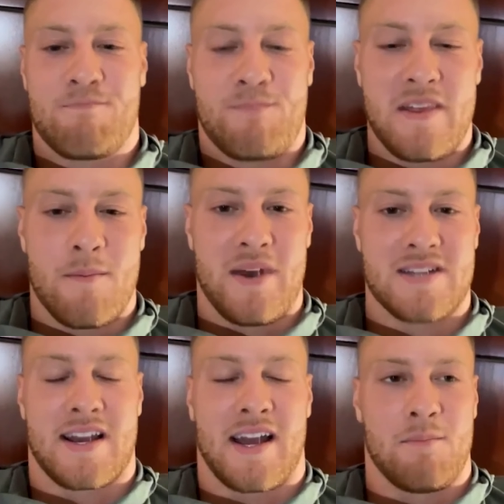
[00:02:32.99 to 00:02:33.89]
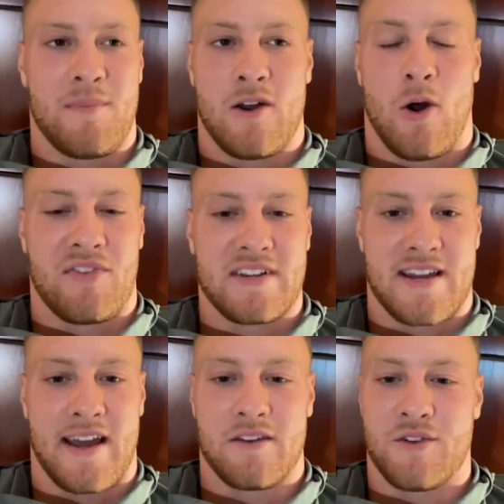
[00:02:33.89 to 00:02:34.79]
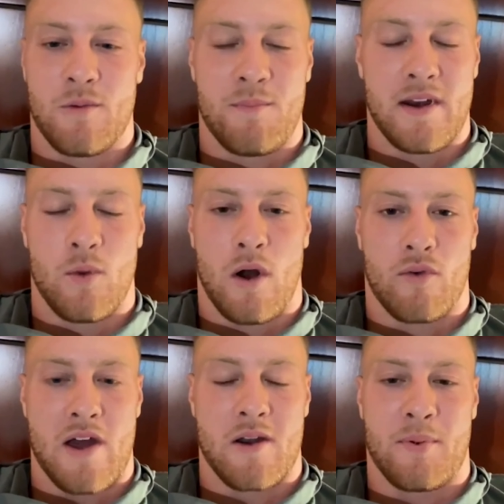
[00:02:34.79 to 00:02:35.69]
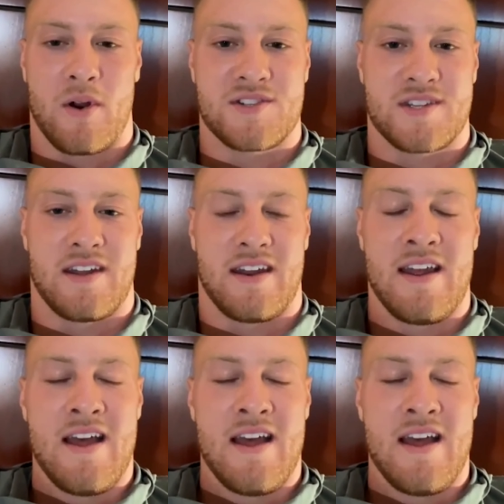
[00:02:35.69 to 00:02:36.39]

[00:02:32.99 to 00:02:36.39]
be the best that I can be in all things that I can do, being a well-rounded person, and